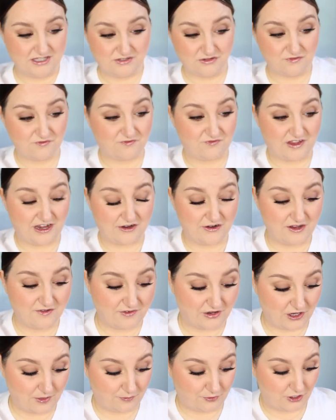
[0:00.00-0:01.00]
these are very,
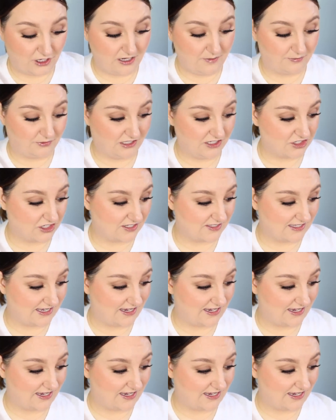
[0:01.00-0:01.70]
very pretty blushes.